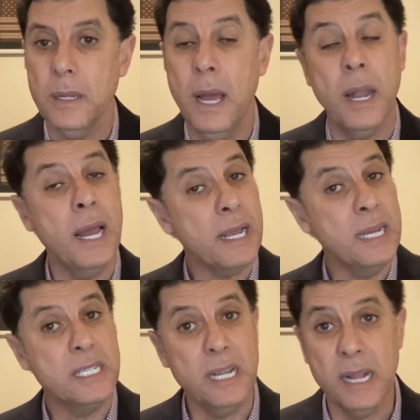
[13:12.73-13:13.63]
And like
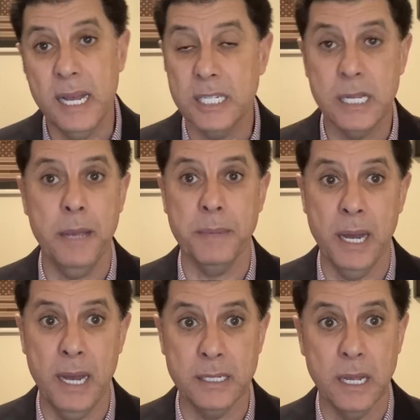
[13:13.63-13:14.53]
I said last time,
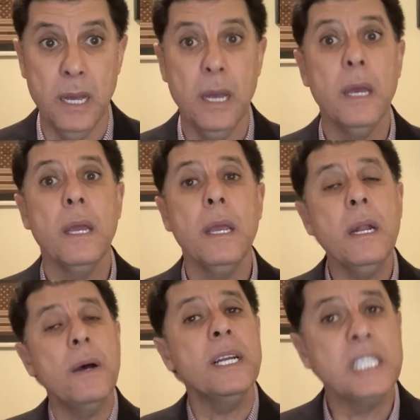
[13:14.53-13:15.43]
guys, you
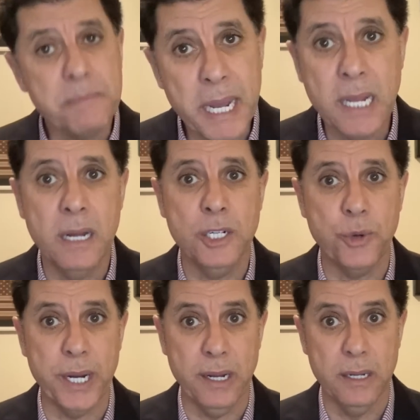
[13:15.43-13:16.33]
know, it's my
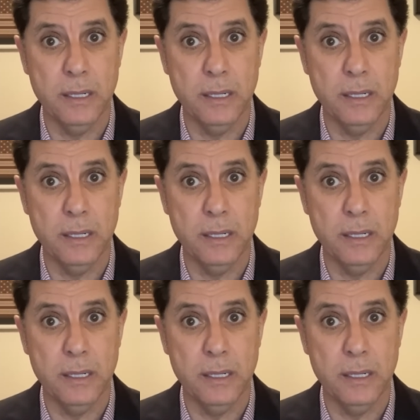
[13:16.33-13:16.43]
country.